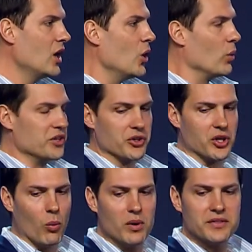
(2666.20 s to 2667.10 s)
When you're
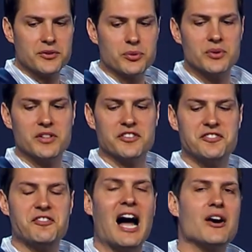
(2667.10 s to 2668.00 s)
going through the
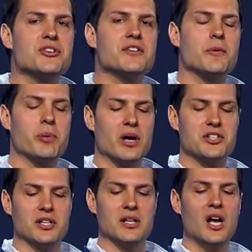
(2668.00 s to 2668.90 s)
fires of
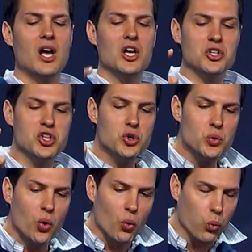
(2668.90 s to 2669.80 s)
oppression,
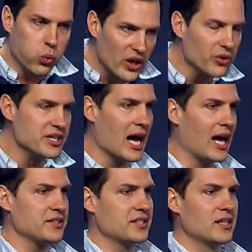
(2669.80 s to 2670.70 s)
you will
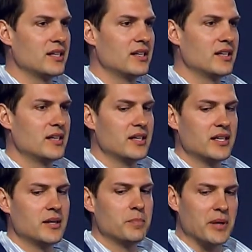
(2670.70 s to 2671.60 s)
not
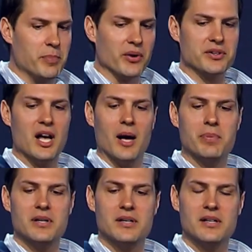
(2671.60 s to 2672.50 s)
be burned up.
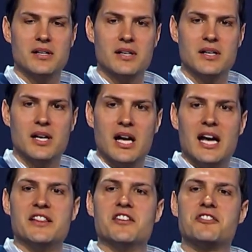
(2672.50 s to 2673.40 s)

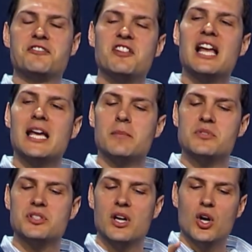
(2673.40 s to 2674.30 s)
and the
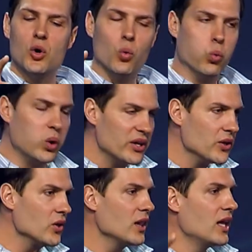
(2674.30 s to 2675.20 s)
flames
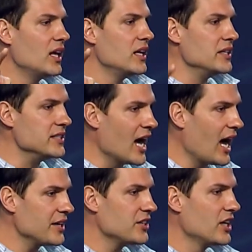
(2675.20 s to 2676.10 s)
will
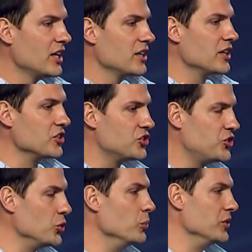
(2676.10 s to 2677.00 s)
not
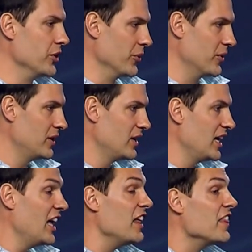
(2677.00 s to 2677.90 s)
consume you.
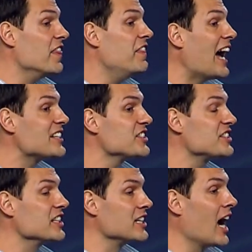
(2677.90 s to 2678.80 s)
That's
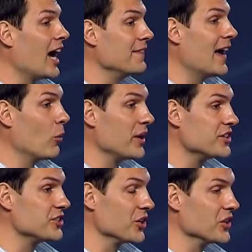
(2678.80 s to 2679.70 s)
the God that we
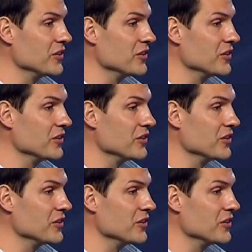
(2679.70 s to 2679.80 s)
serve.